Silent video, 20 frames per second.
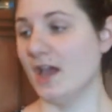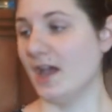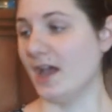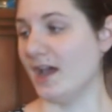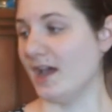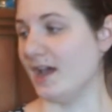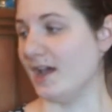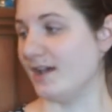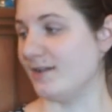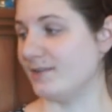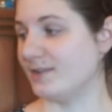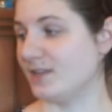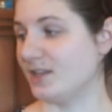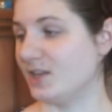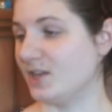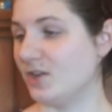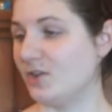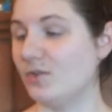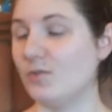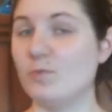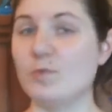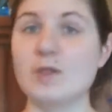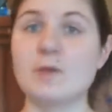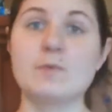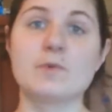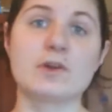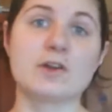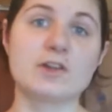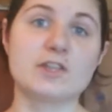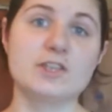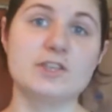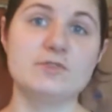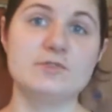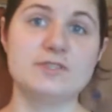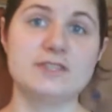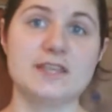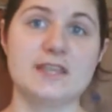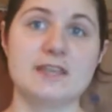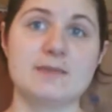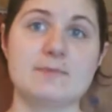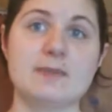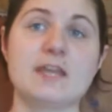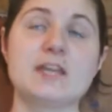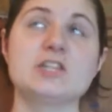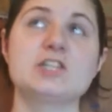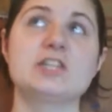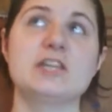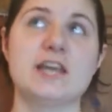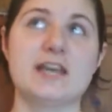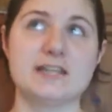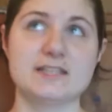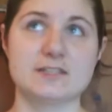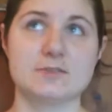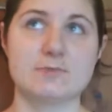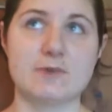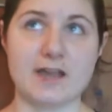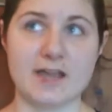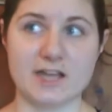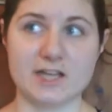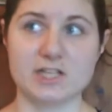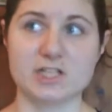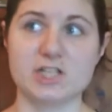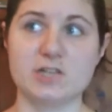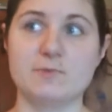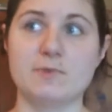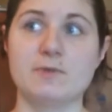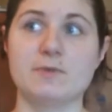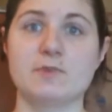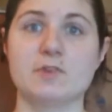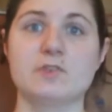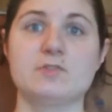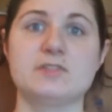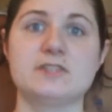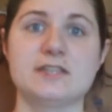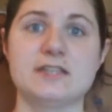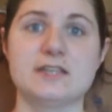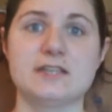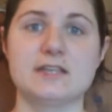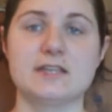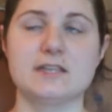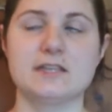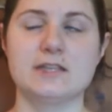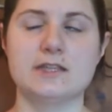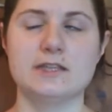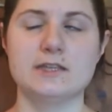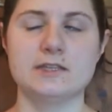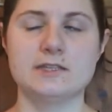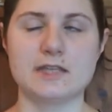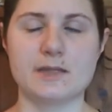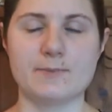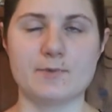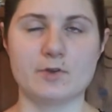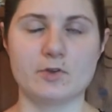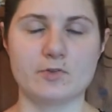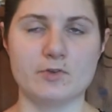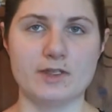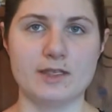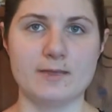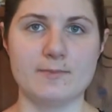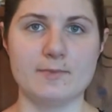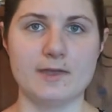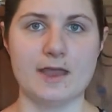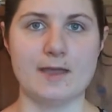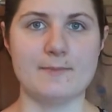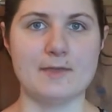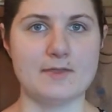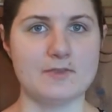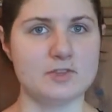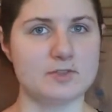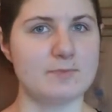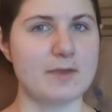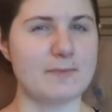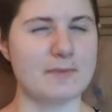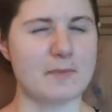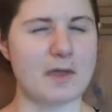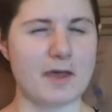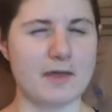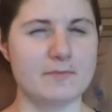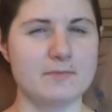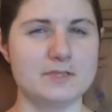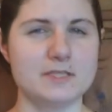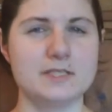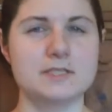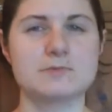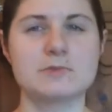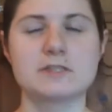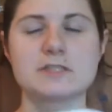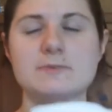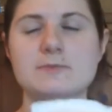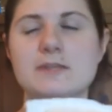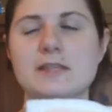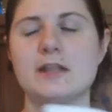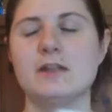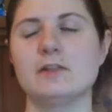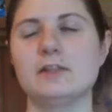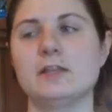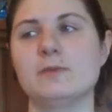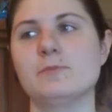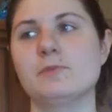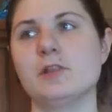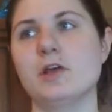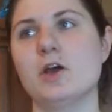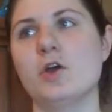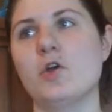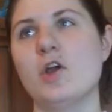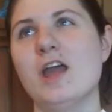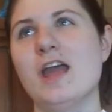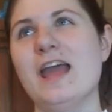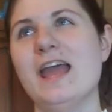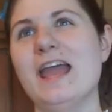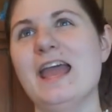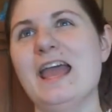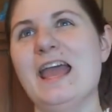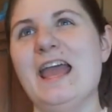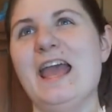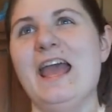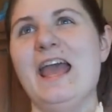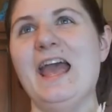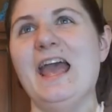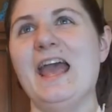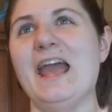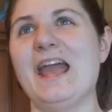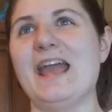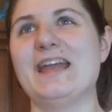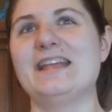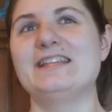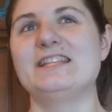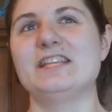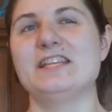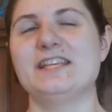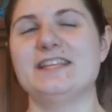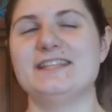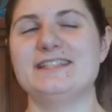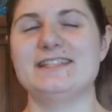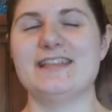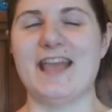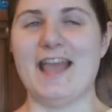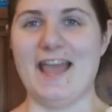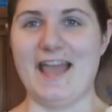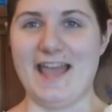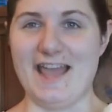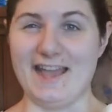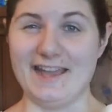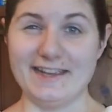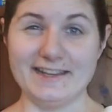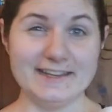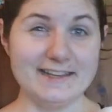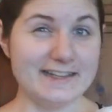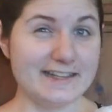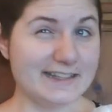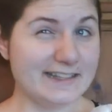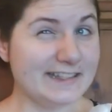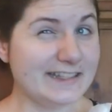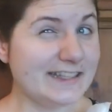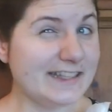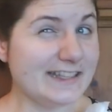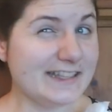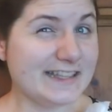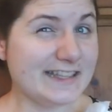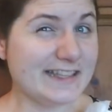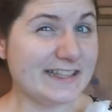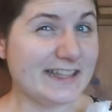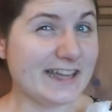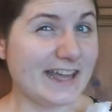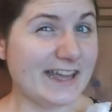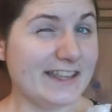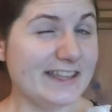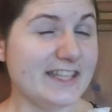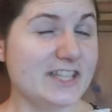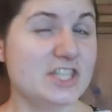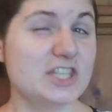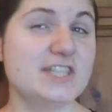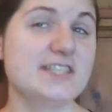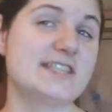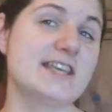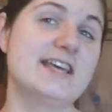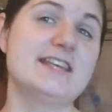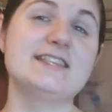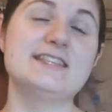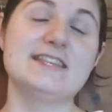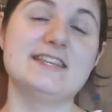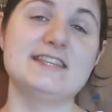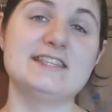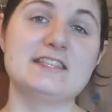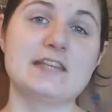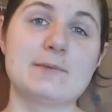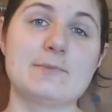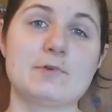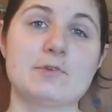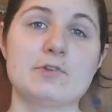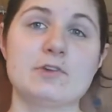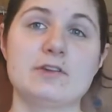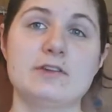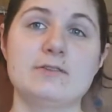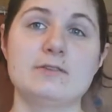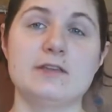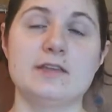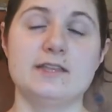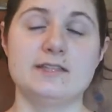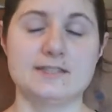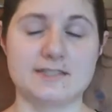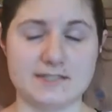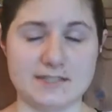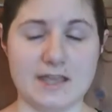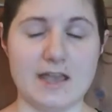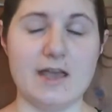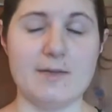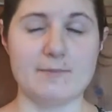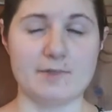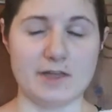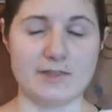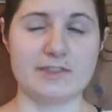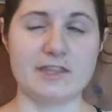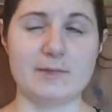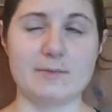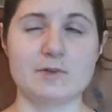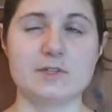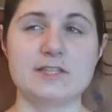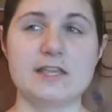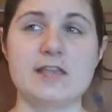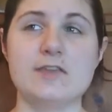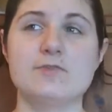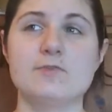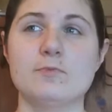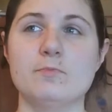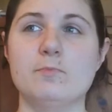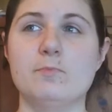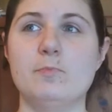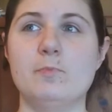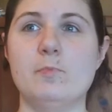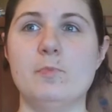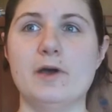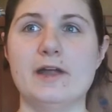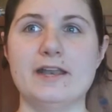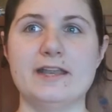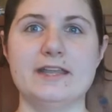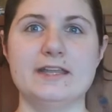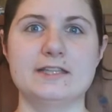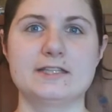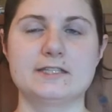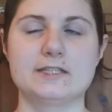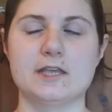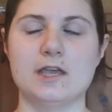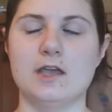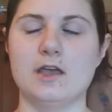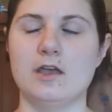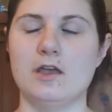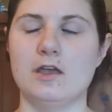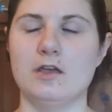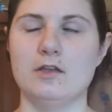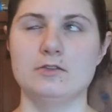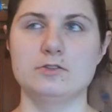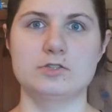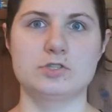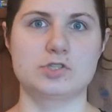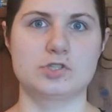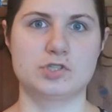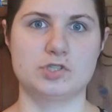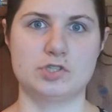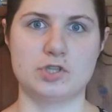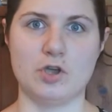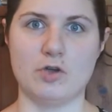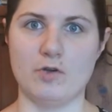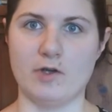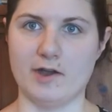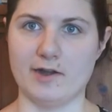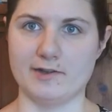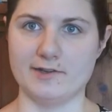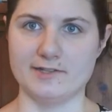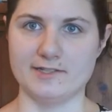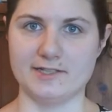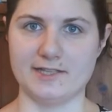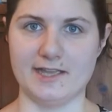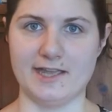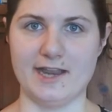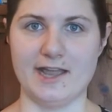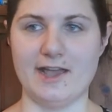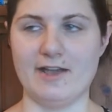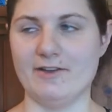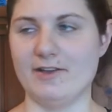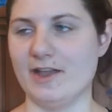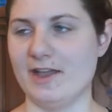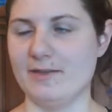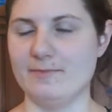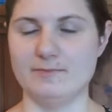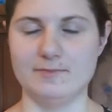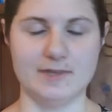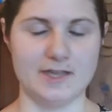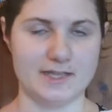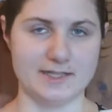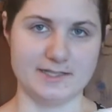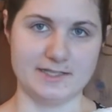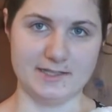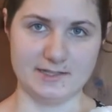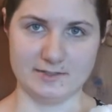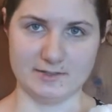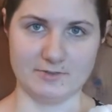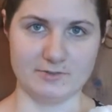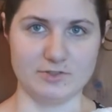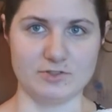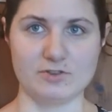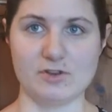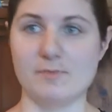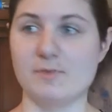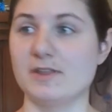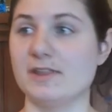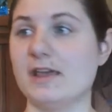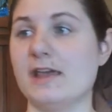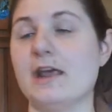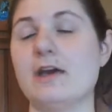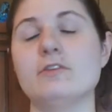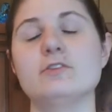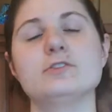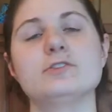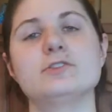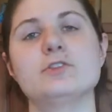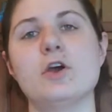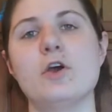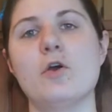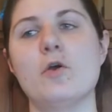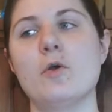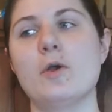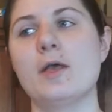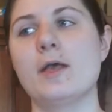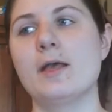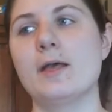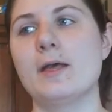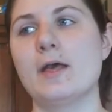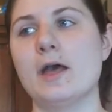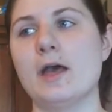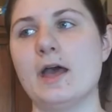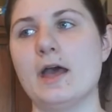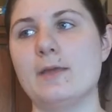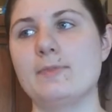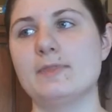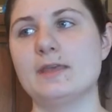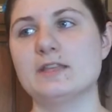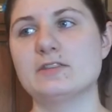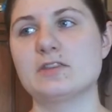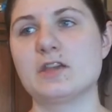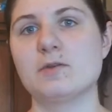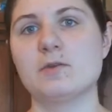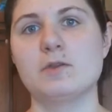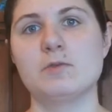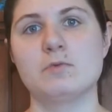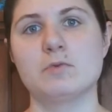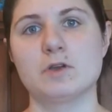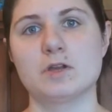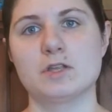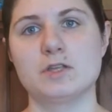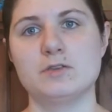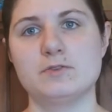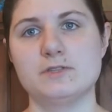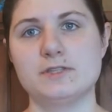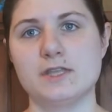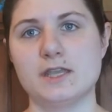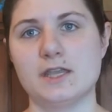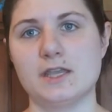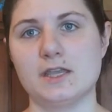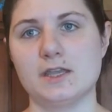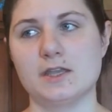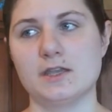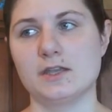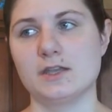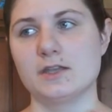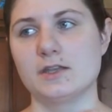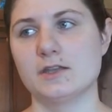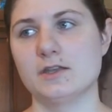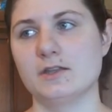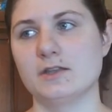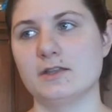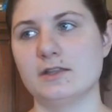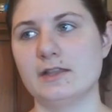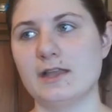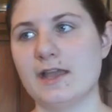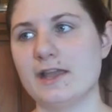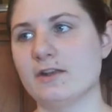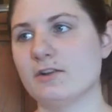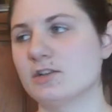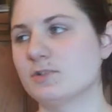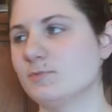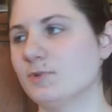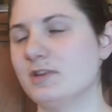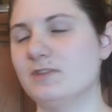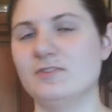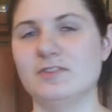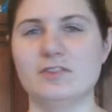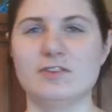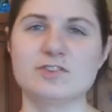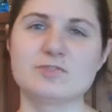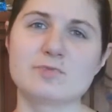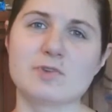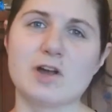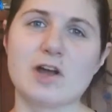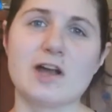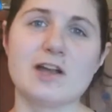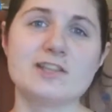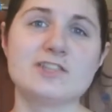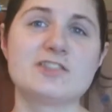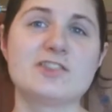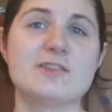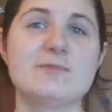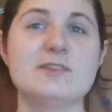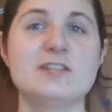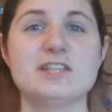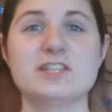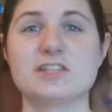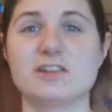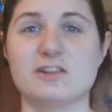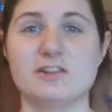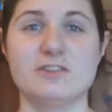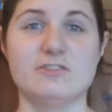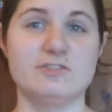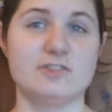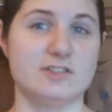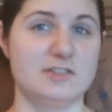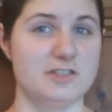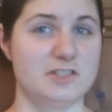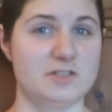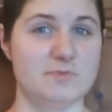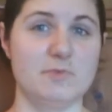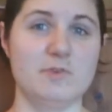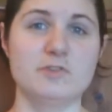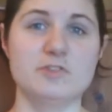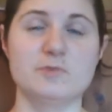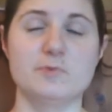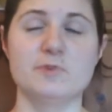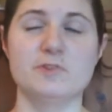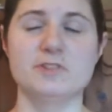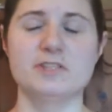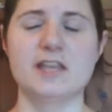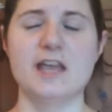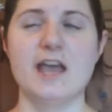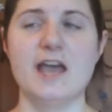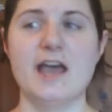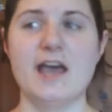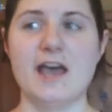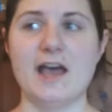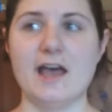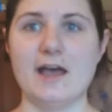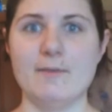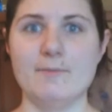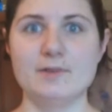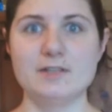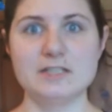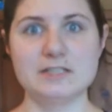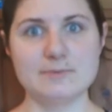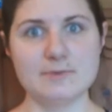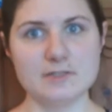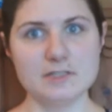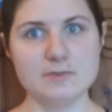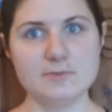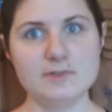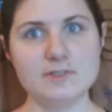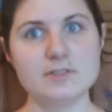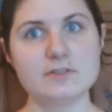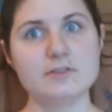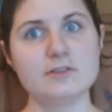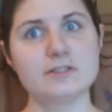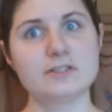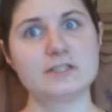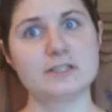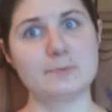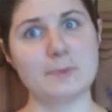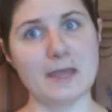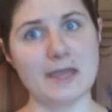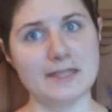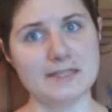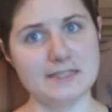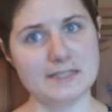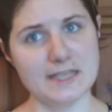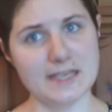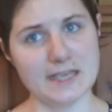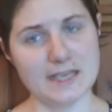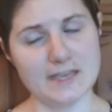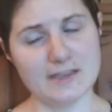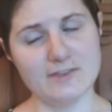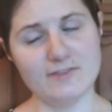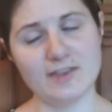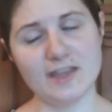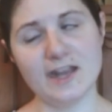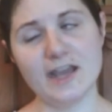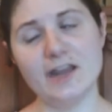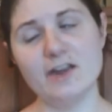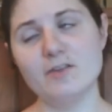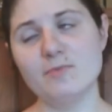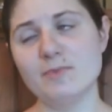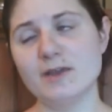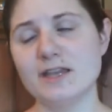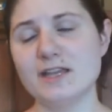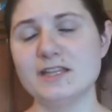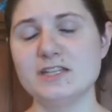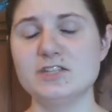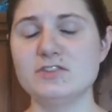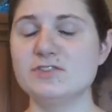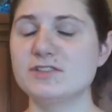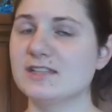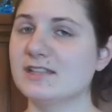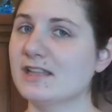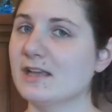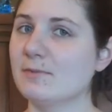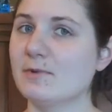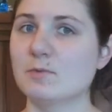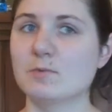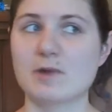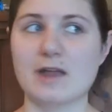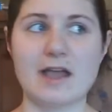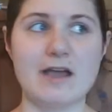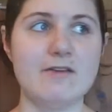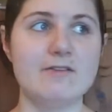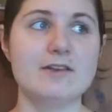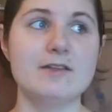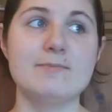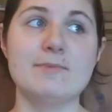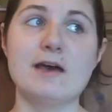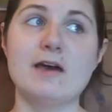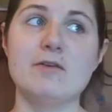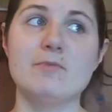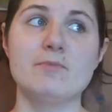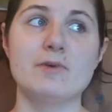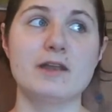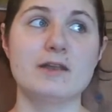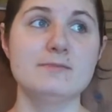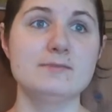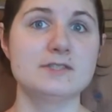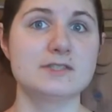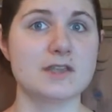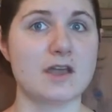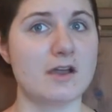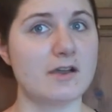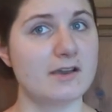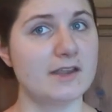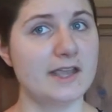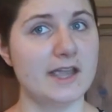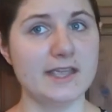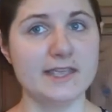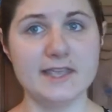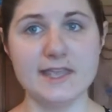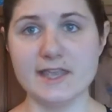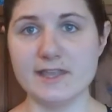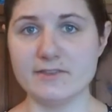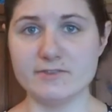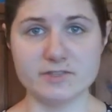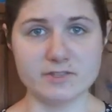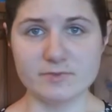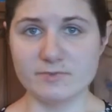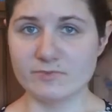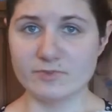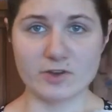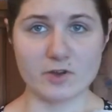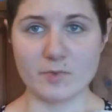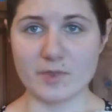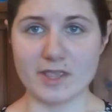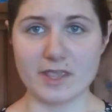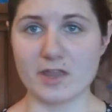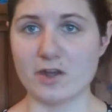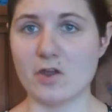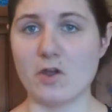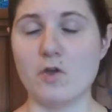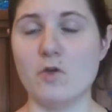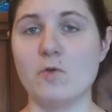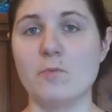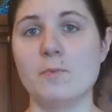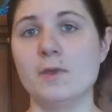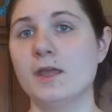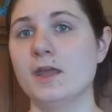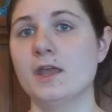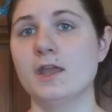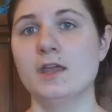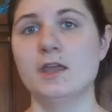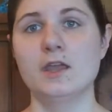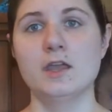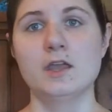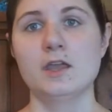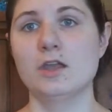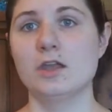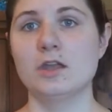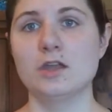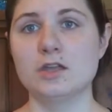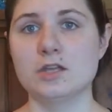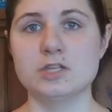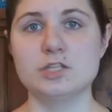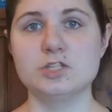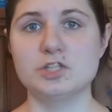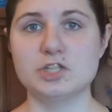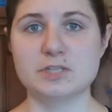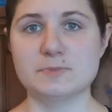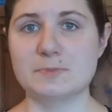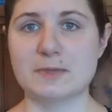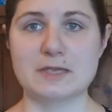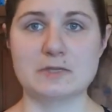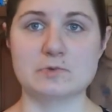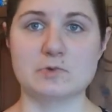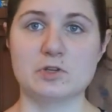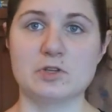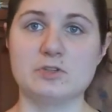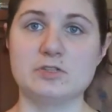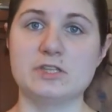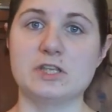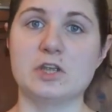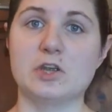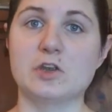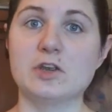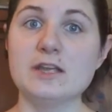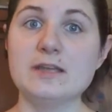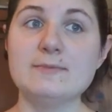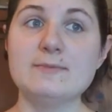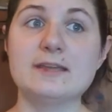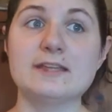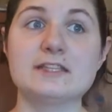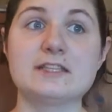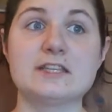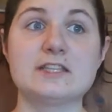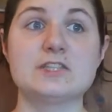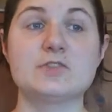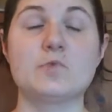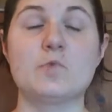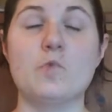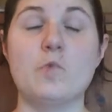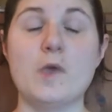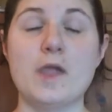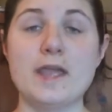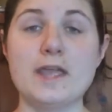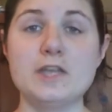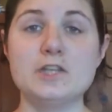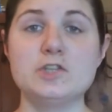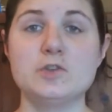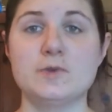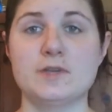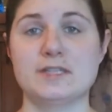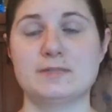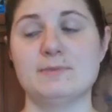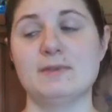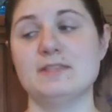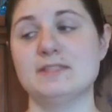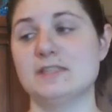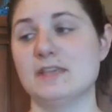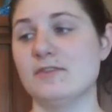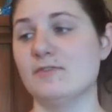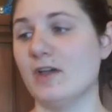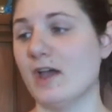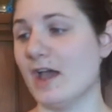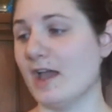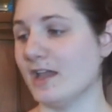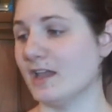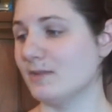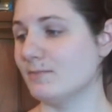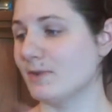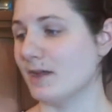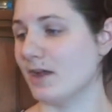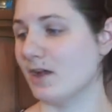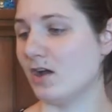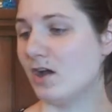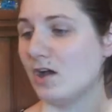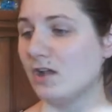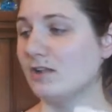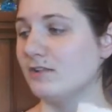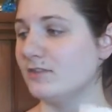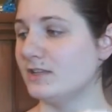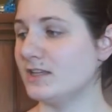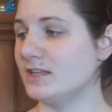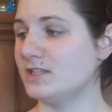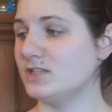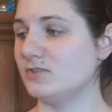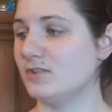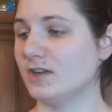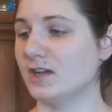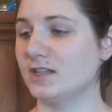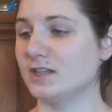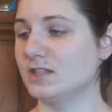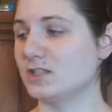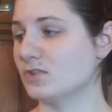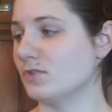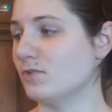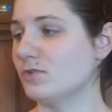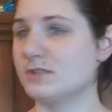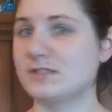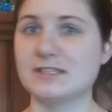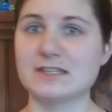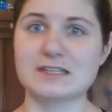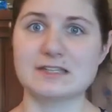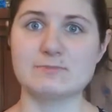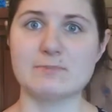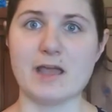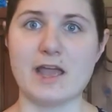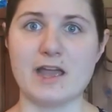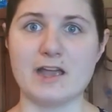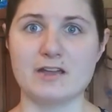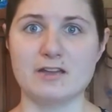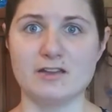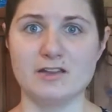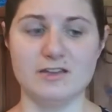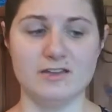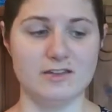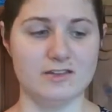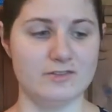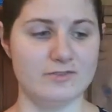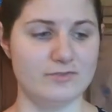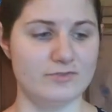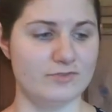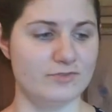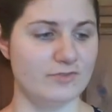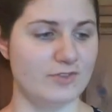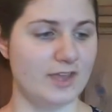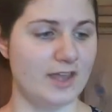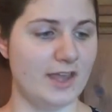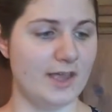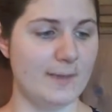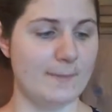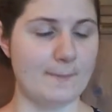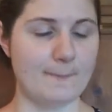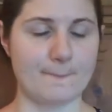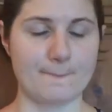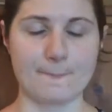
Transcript: Uh, you know, we were using, because she has a rash, and we were using diaper cream I my Use Mommypotamus' recipe that I'll link below and it technically, I think she says, is diaper cream, is um, cloth diaper safe, but it's so hard to get out. I'm not sitting there and scrubbing that out. So uh, that's why we were using the liners, but even those were hard. So then we just started using disposables. Uh, but disposables are expensive, and I don't mind using them when we're out and about, but I'm sorry, I can't use them for a week at home just because we're using cream that gets way too expensive. I can buy all of these. You know, I got this whole six pack of um,